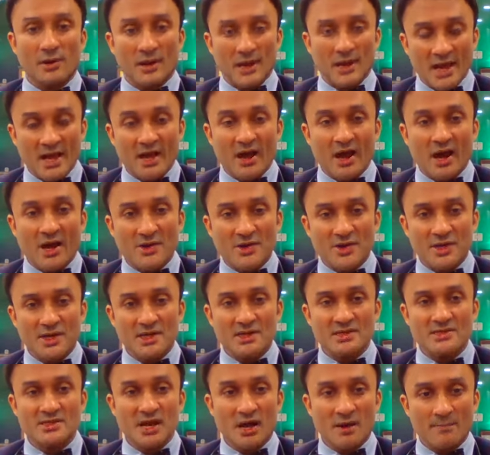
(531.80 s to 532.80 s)
leg
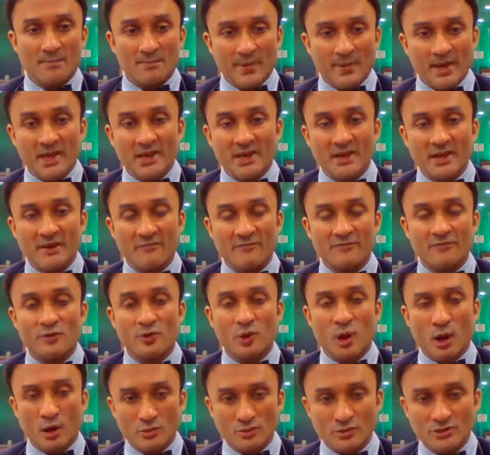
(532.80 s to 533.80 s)
arteries are big enough
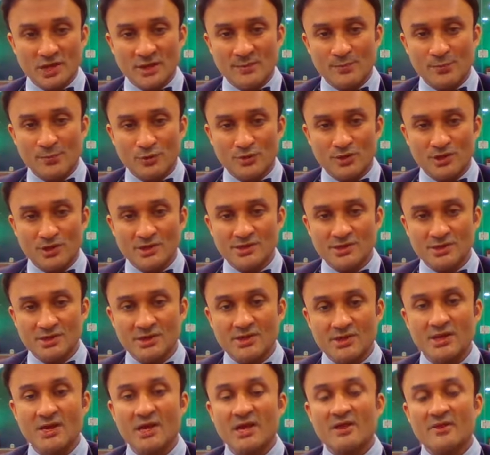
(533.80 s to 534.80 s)
to house that
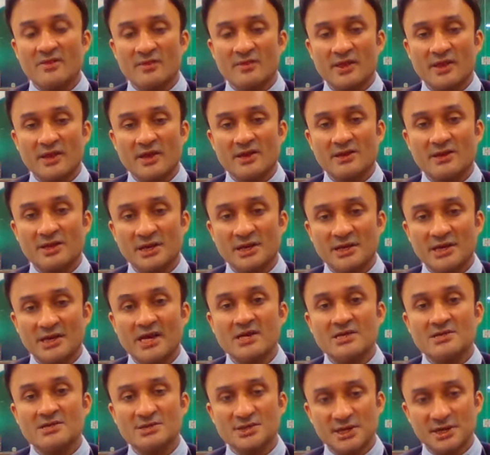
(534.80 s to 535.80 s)
procedure. Then a
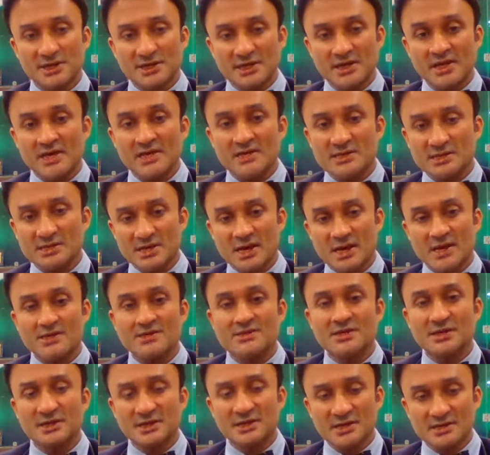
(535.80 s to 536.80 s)
detailed CT is
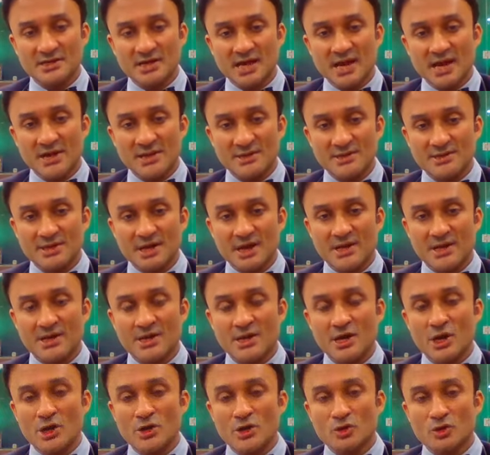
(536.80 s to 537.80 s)
done, CT scan is done
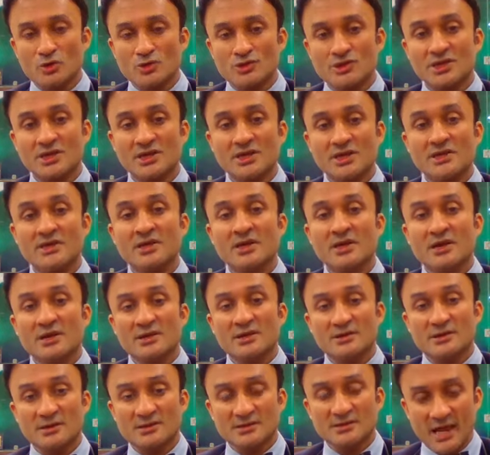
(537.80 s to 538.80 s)
to see
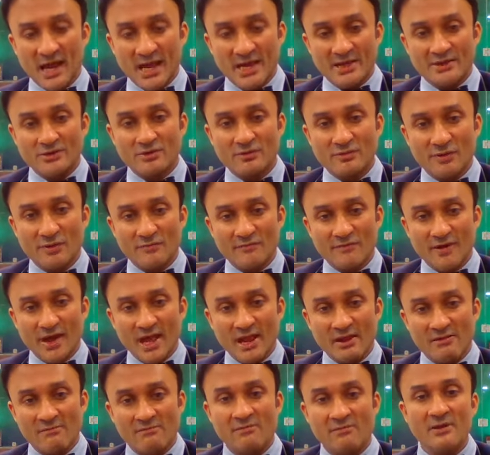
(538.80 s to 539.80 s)
the size of the
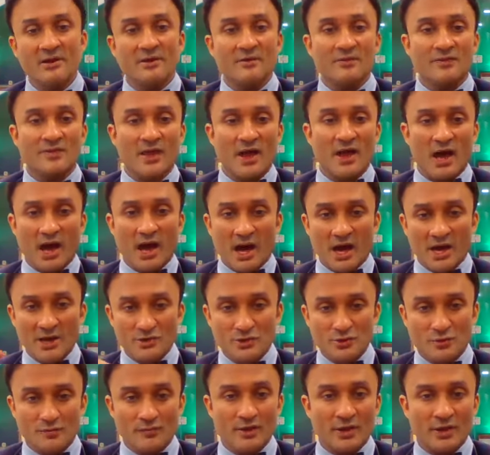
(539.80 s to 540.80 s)
valve, the
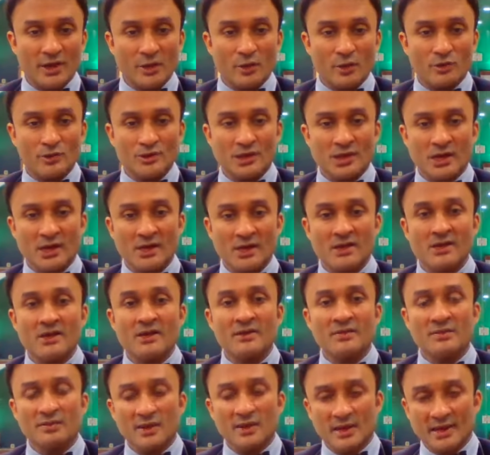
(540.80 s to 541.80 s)
arch of the aorta,
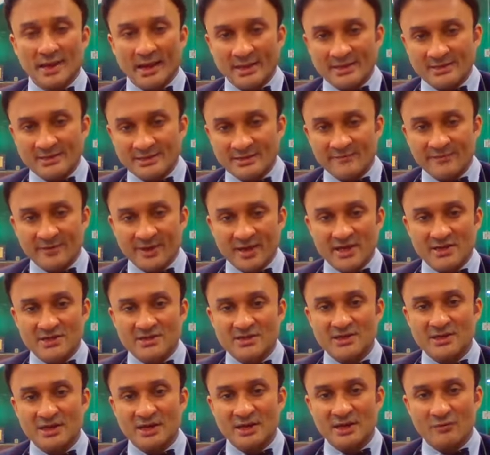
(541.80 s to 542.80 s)
the
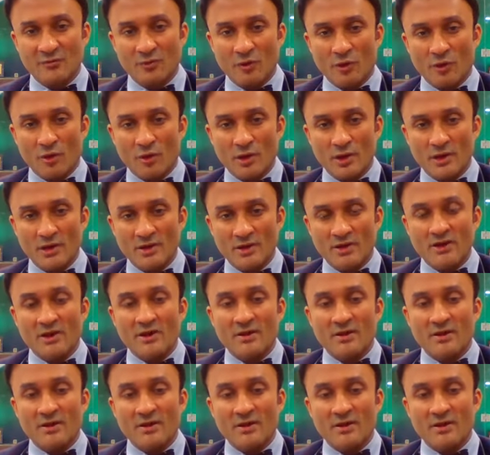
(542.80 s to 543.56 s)
calcification involved,